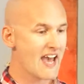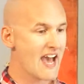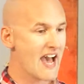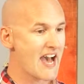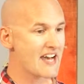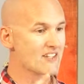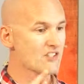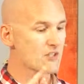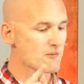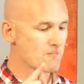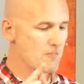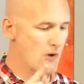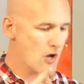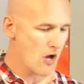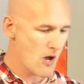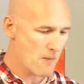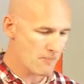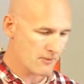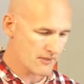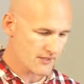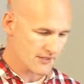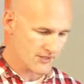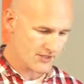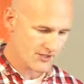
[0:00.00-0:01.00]
has a
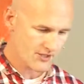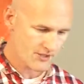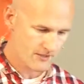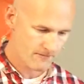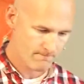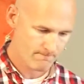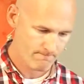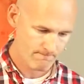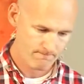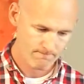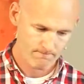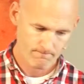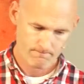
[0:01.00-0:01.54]
purpose.